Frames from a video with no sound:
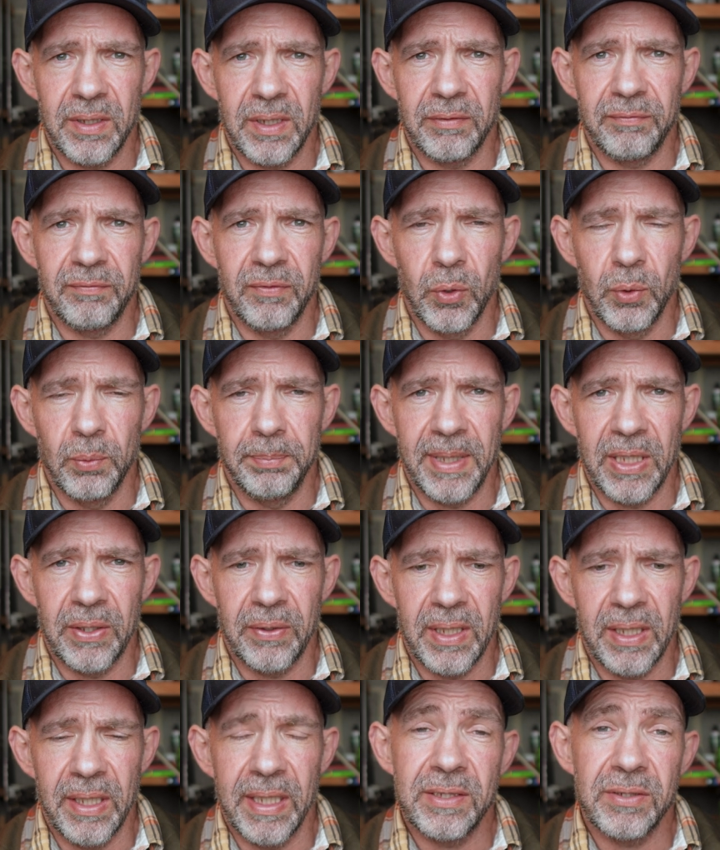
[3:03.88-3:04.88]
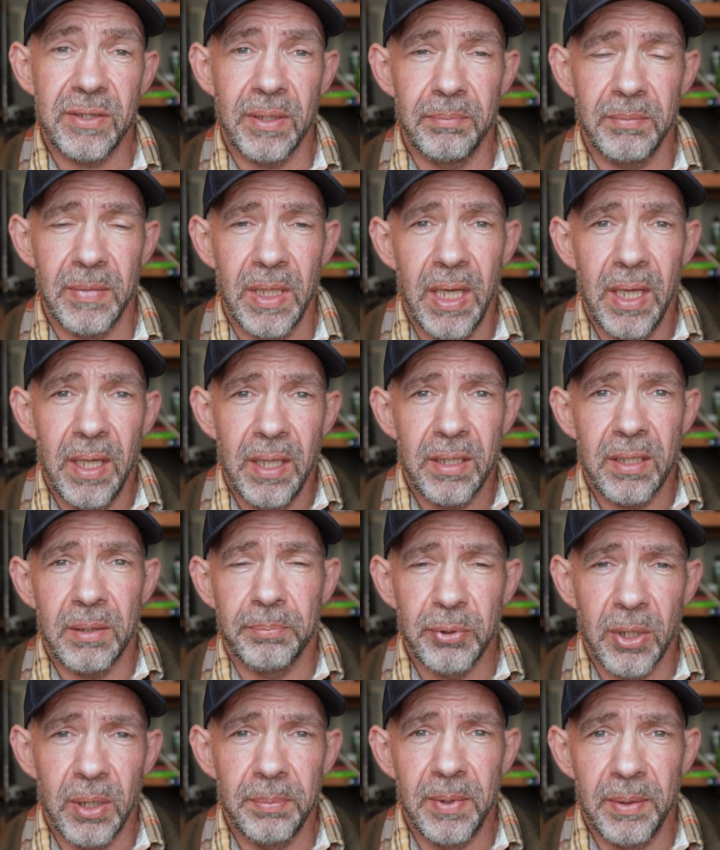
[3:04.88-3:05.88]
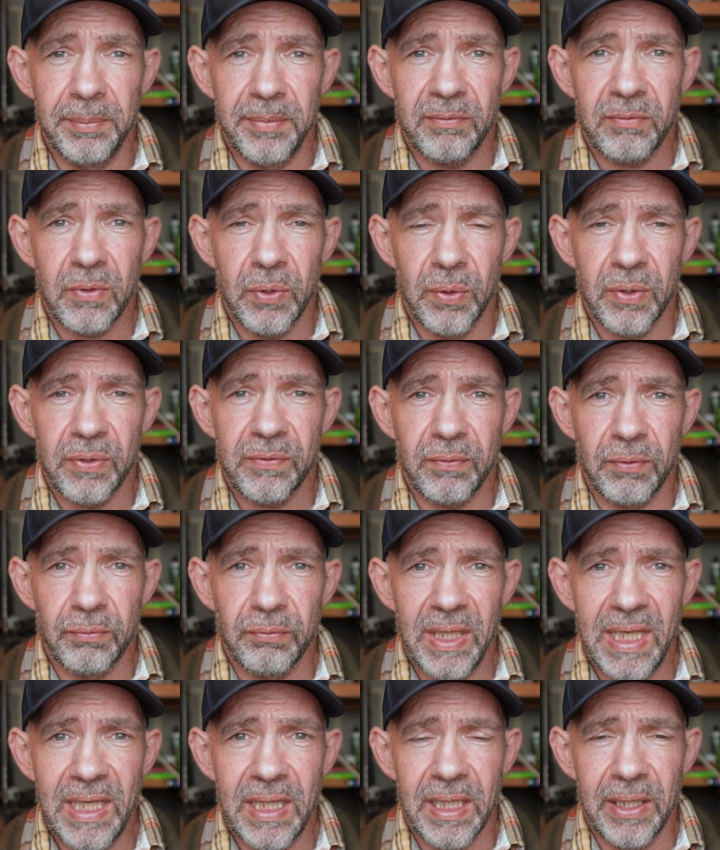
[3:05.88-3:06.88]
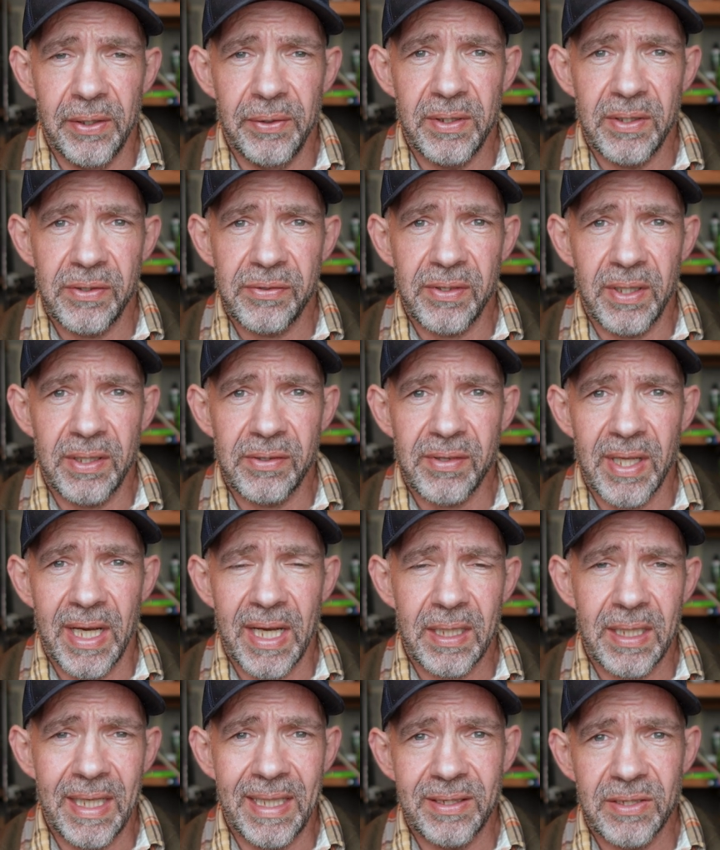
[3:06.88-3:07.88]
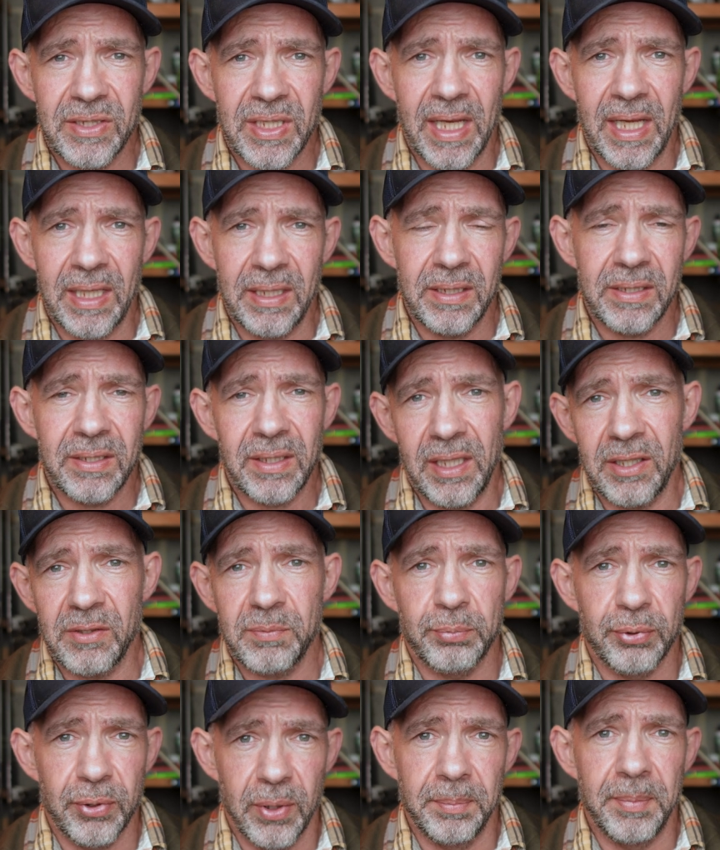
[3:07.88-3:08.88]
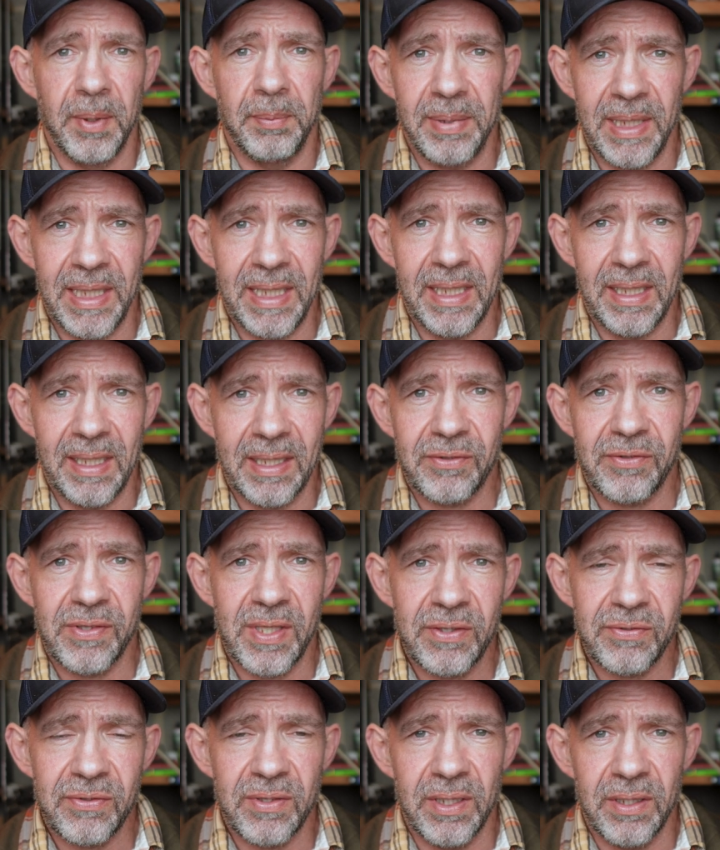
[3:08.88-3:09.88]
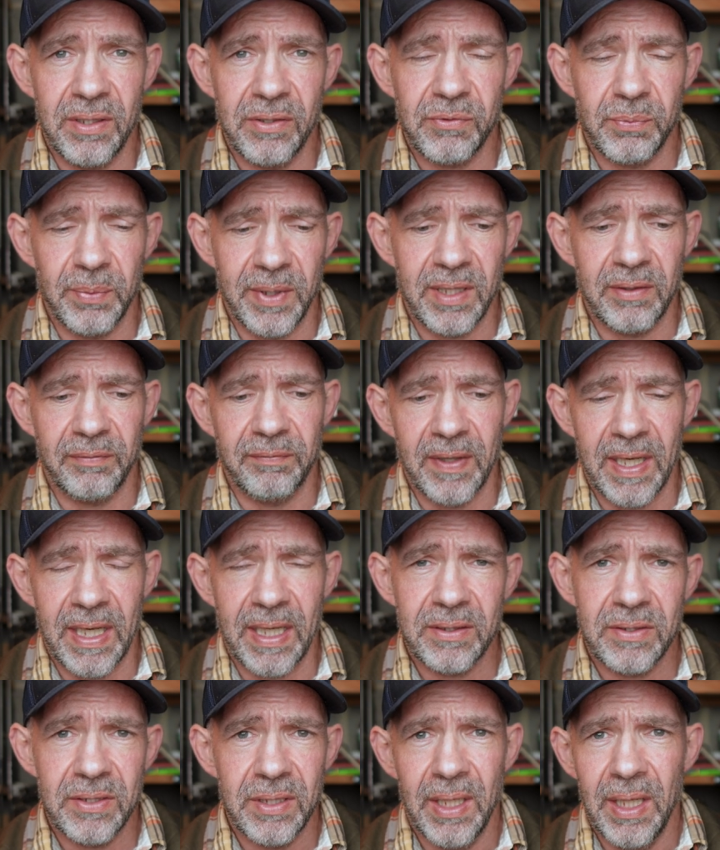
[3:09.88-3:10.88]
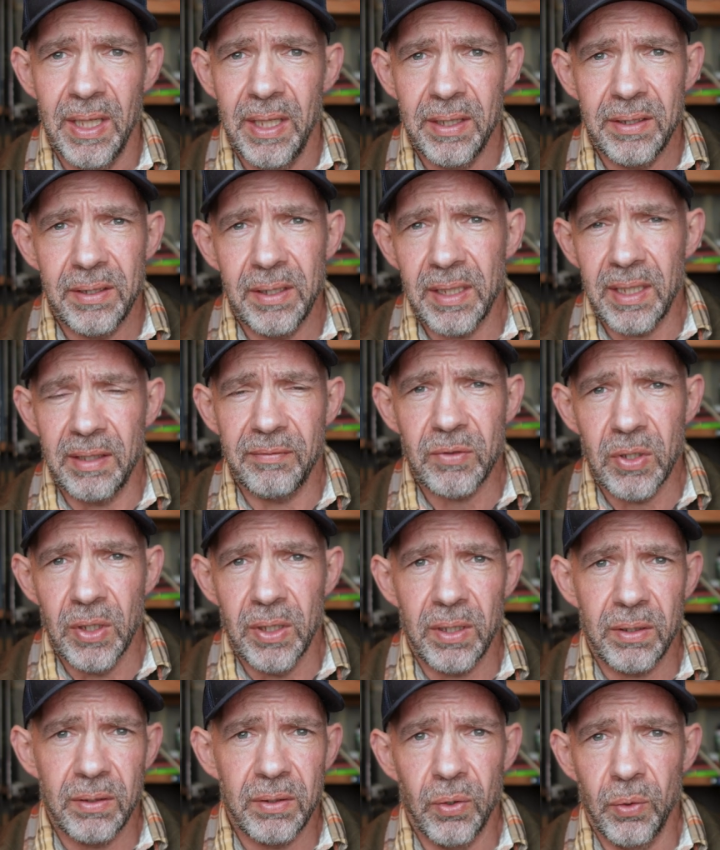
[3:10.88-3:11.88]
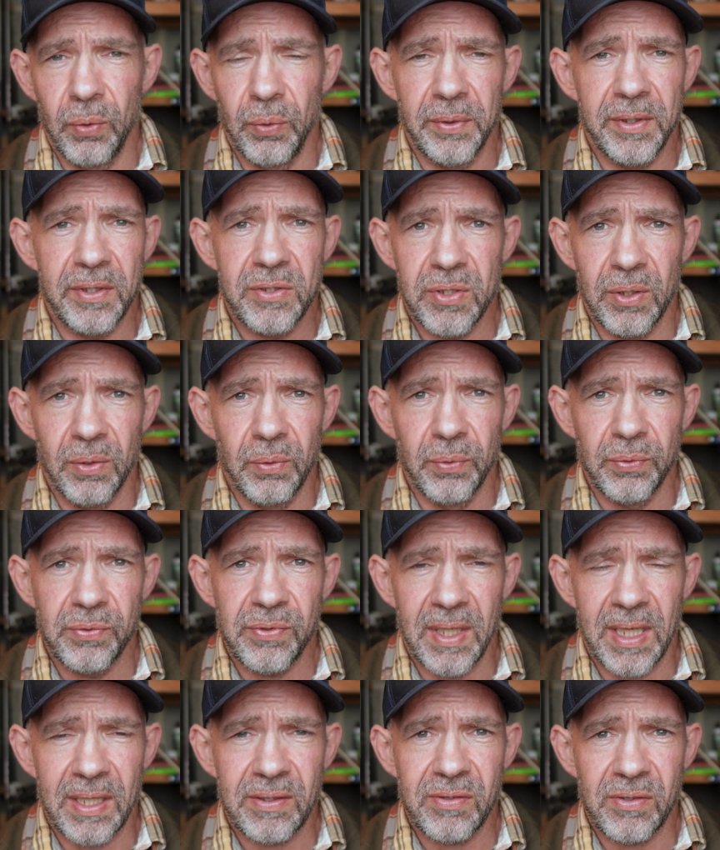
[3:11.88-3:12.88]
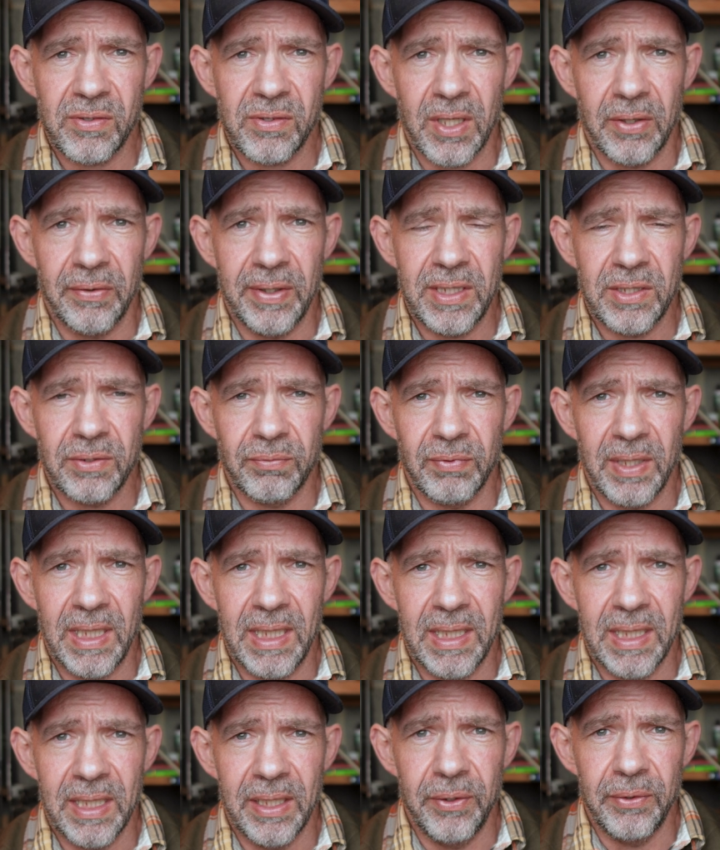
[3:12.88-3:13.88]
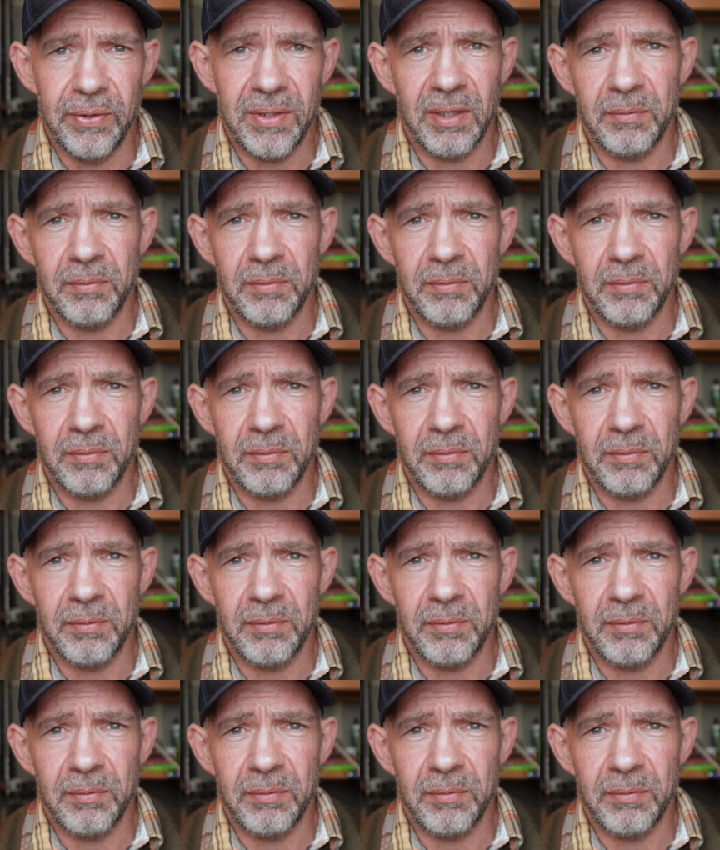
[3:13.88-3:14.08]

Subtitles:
a full built item. The problem, of course, for reloaders is that intent is probably in existence with the fact that they've got all the tools necessary to reload.